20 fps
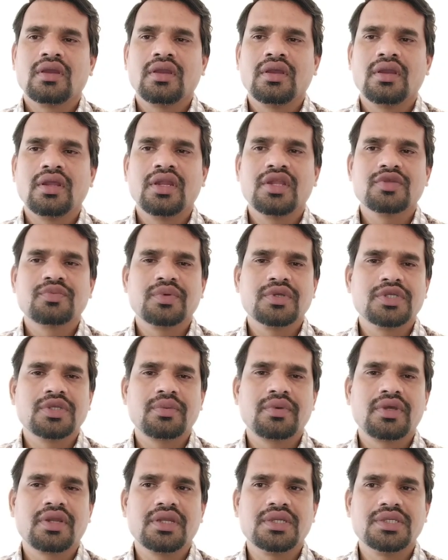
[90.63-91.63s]
in any
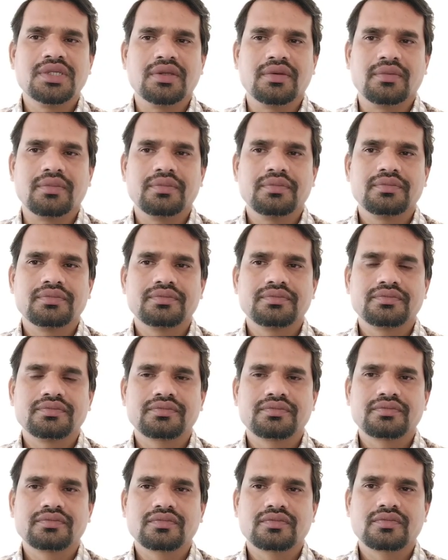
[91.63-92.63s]
specific region
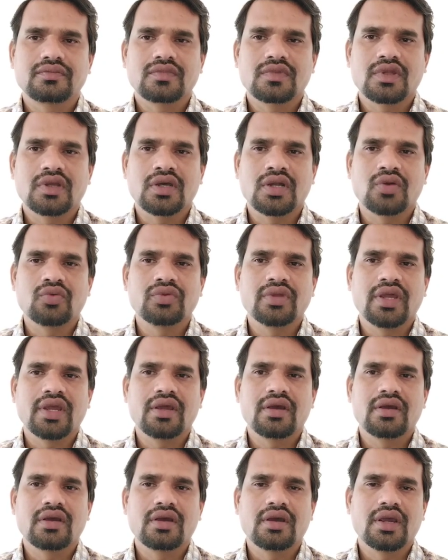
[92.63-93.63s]
around
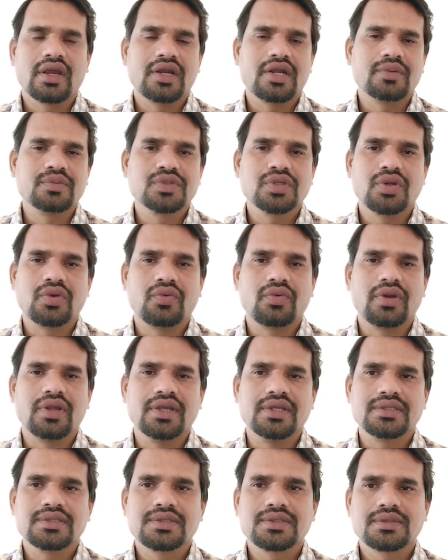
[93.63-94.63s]
the atom's
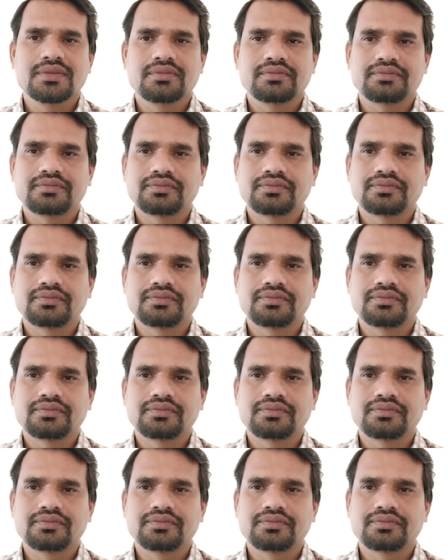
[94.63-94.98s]
nucleus.